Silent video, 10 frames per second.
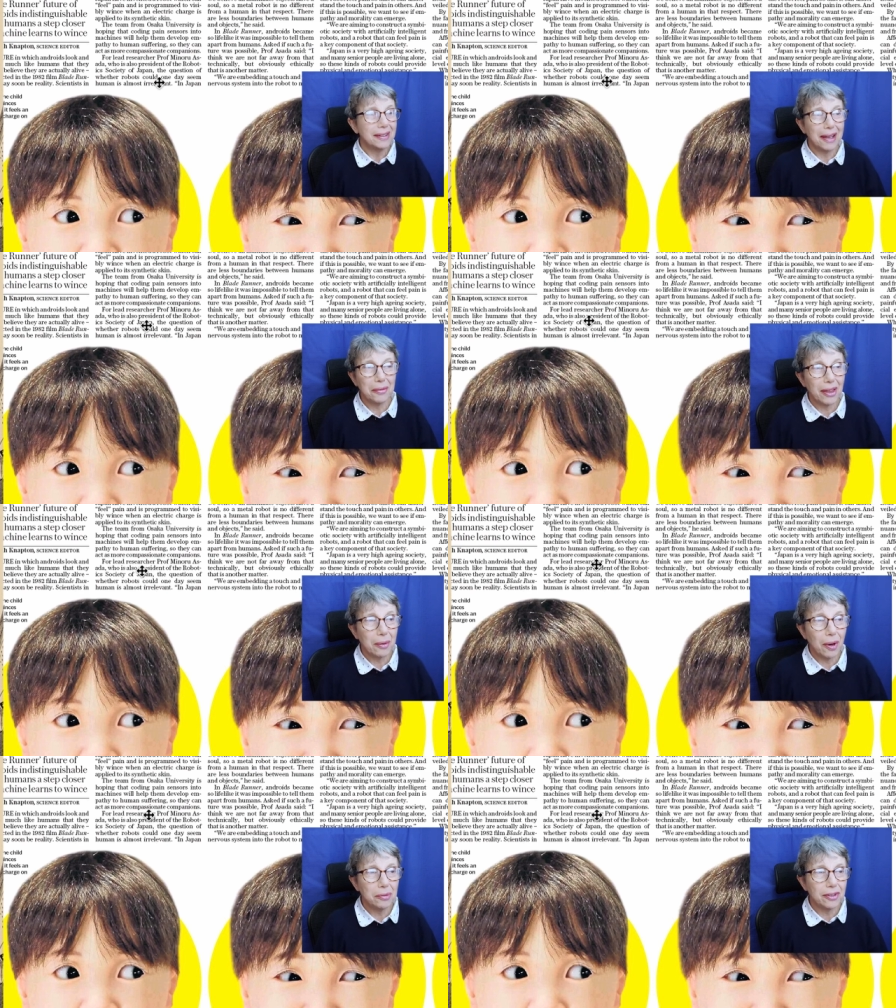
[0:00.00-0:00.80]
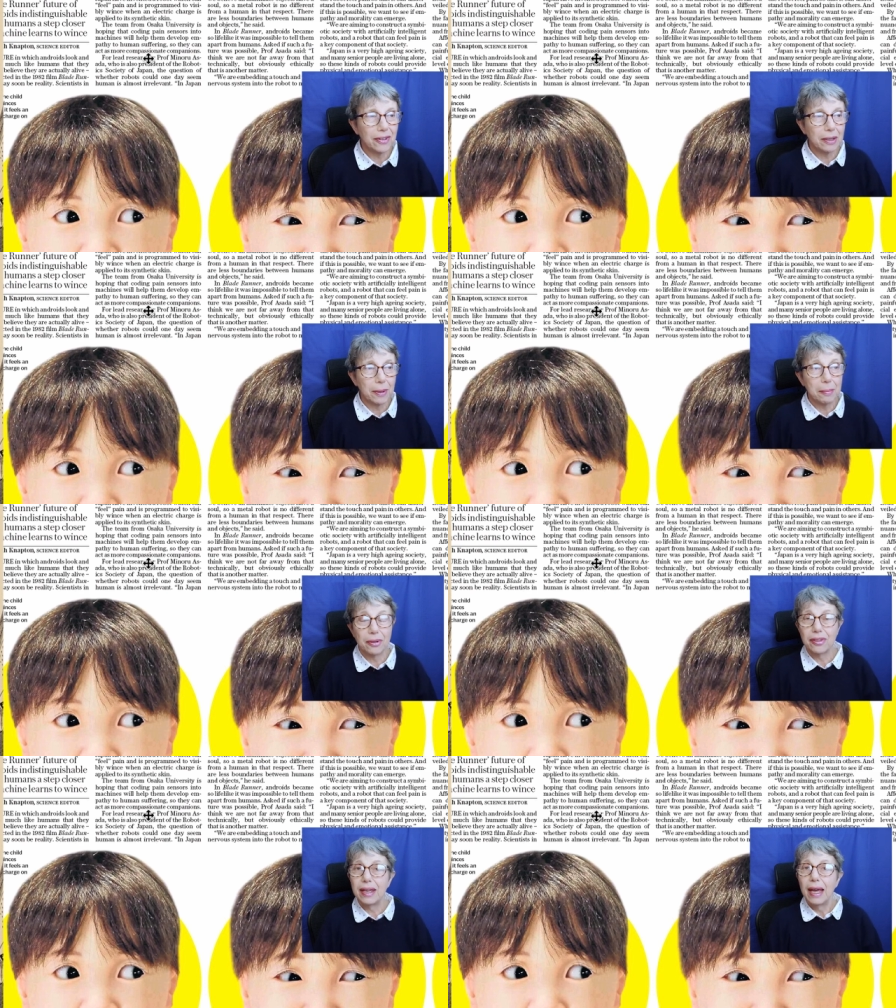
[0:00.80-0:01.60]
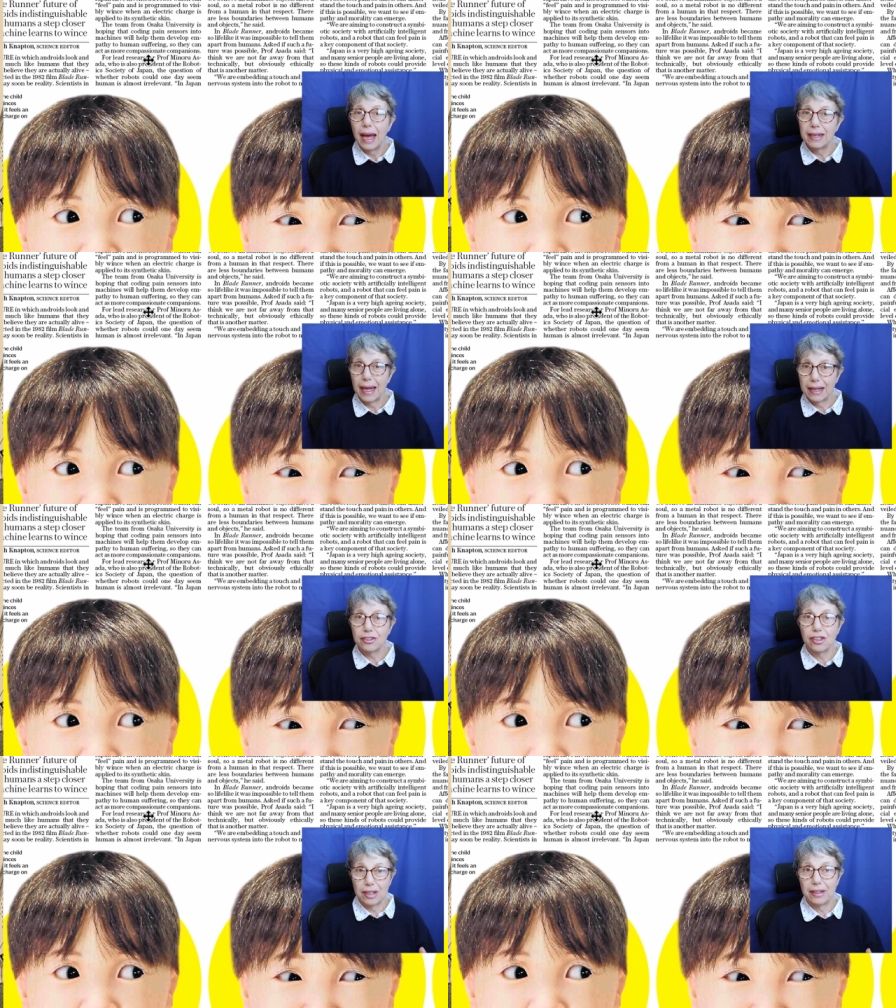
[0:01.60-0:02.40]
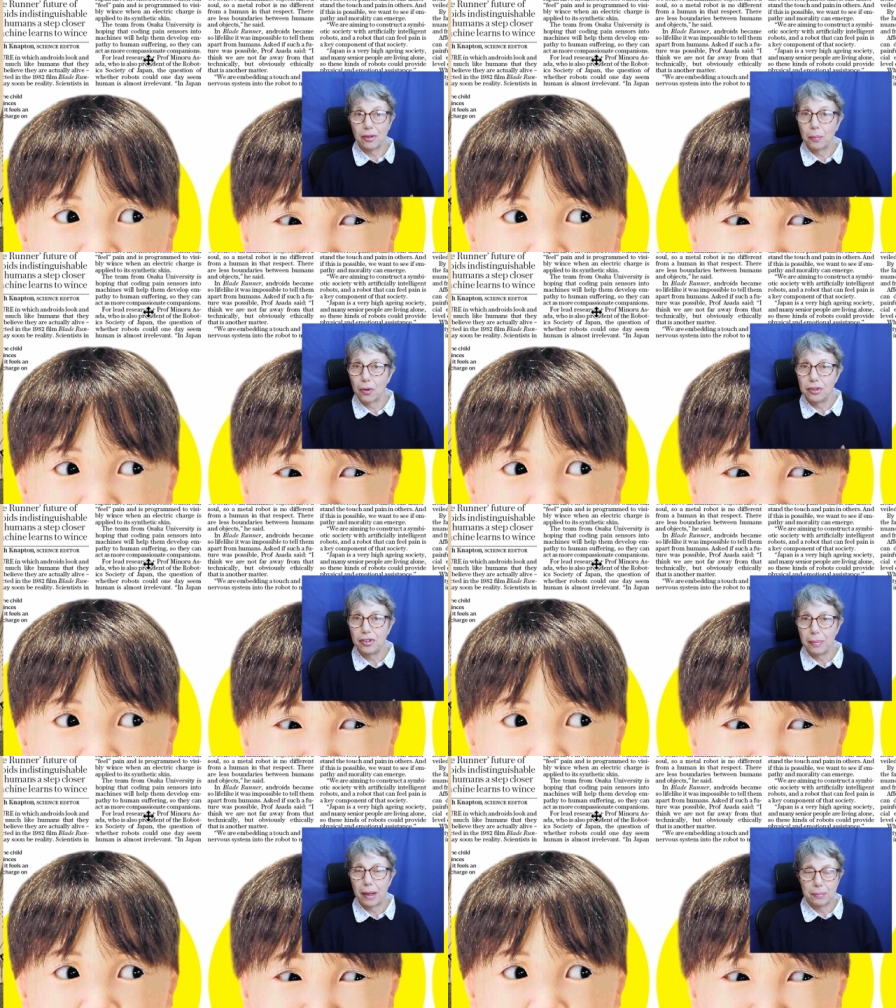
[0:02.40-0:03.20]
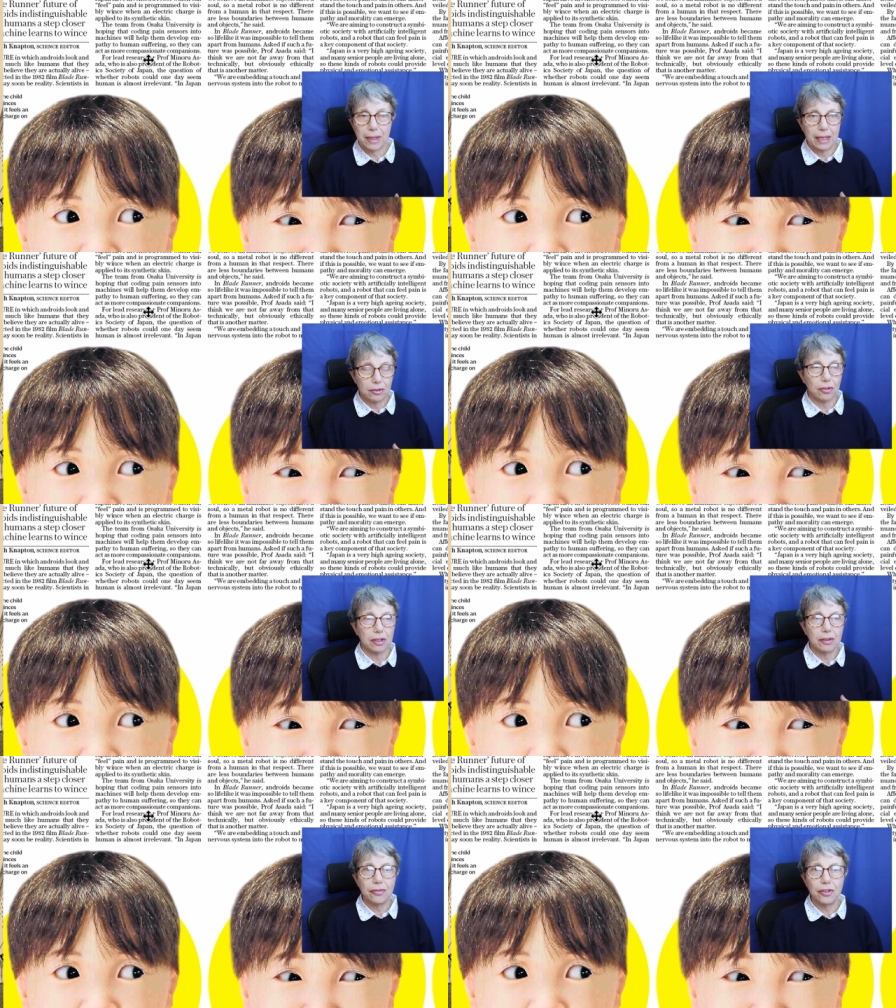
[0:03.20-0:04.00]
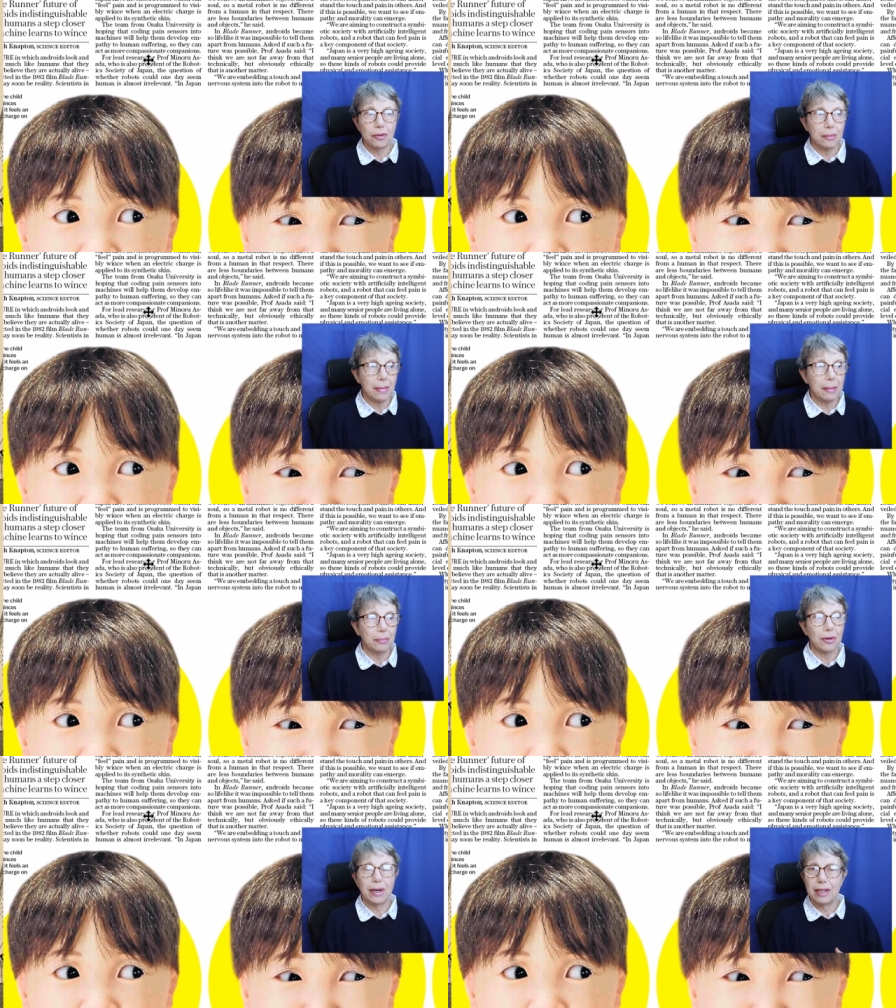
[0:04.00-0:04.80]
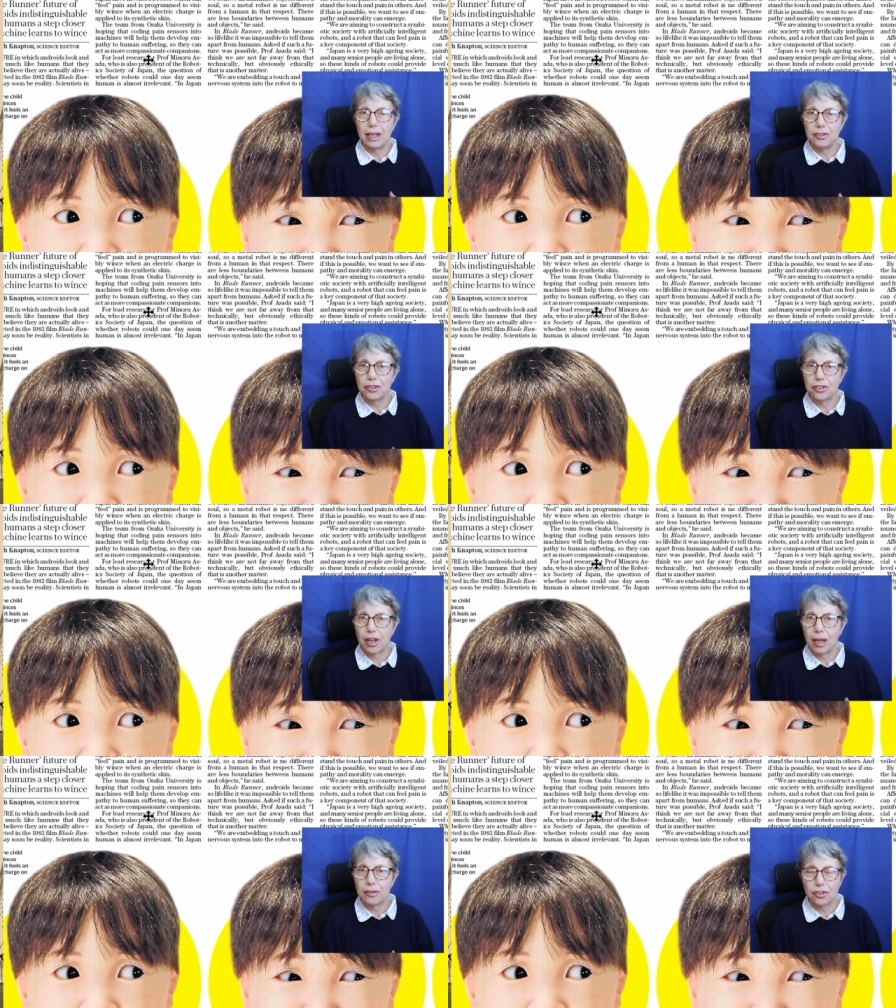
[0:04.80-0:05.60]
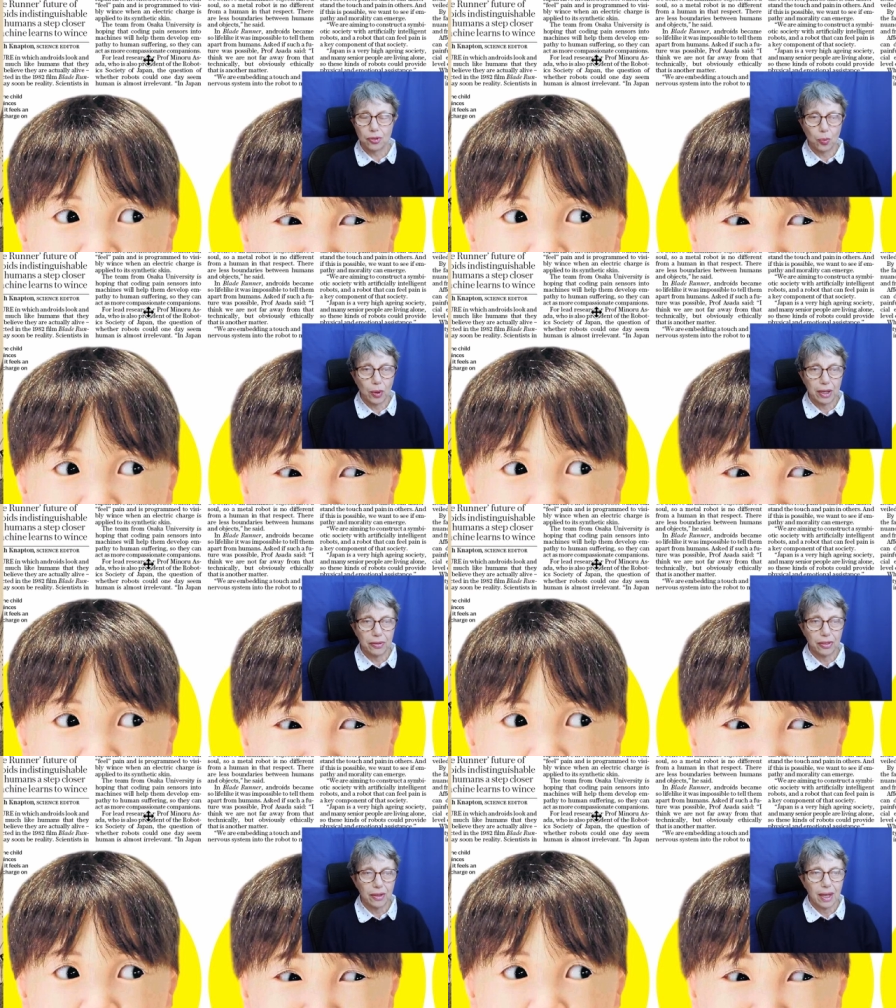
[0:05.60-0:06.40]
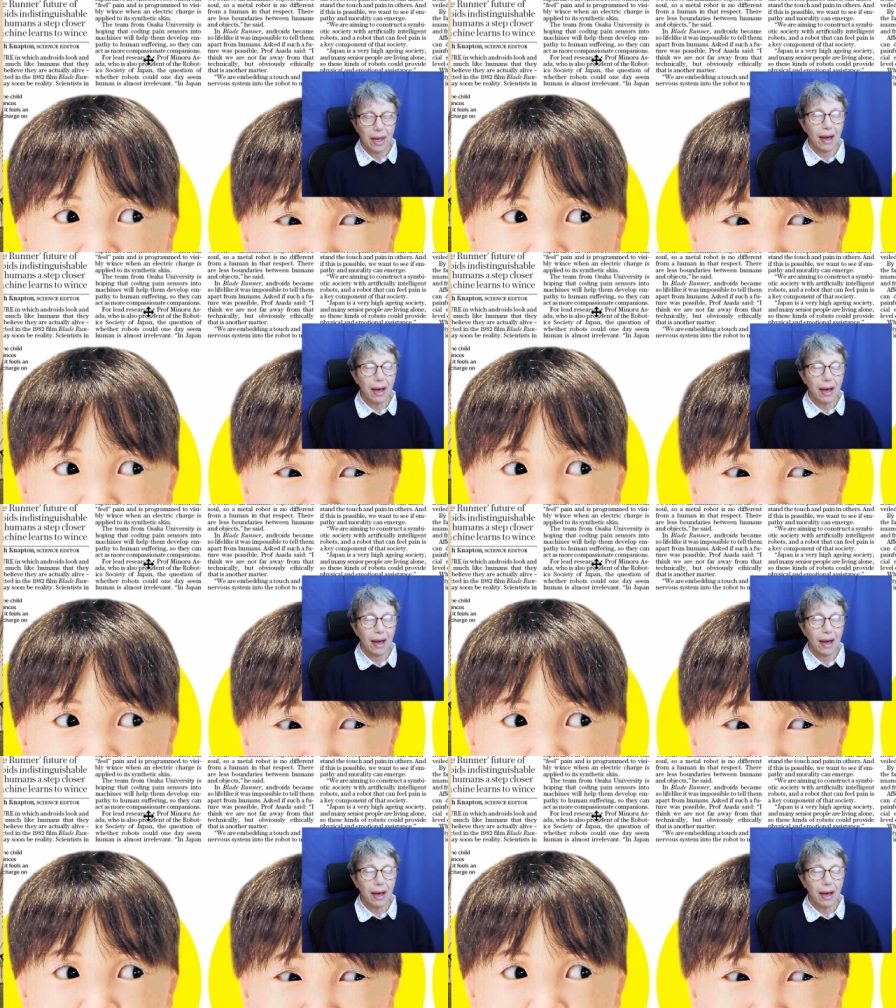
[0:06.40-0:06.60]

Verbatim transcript: No, they won't develop empathy. And actually, the point about Blade Runner, if you remember it, it starts with,